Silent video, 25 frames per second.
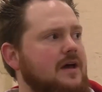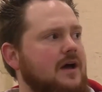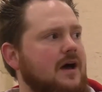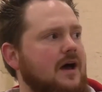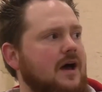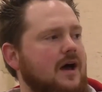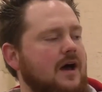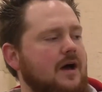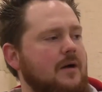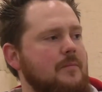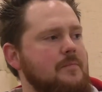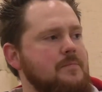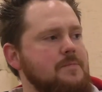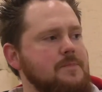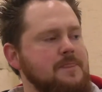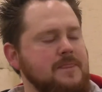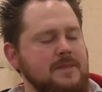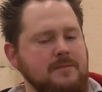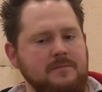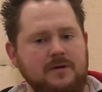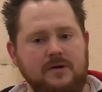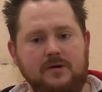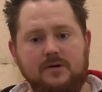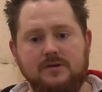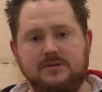
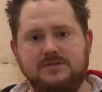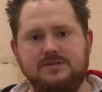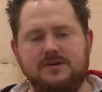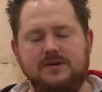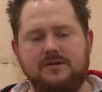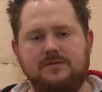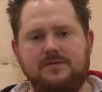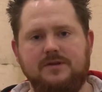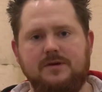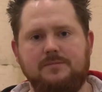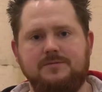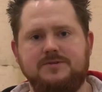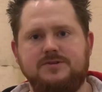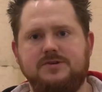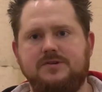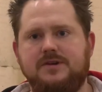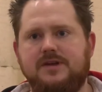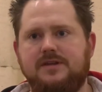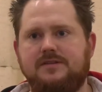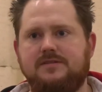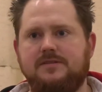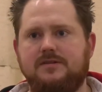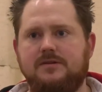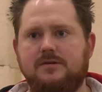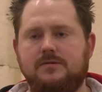and also the
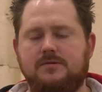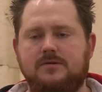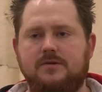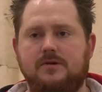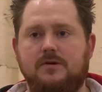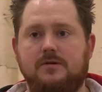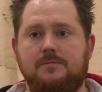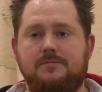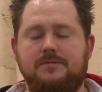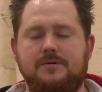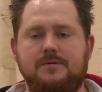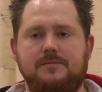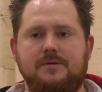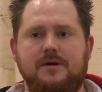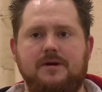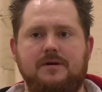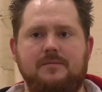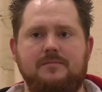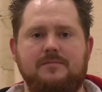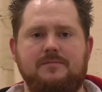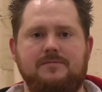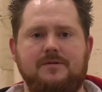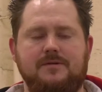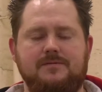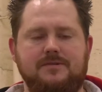opportunity to do
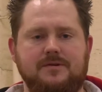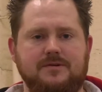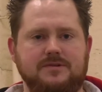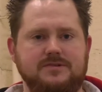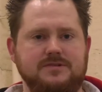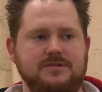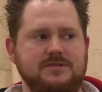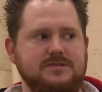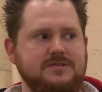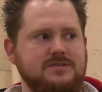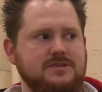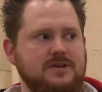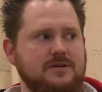corporate functions.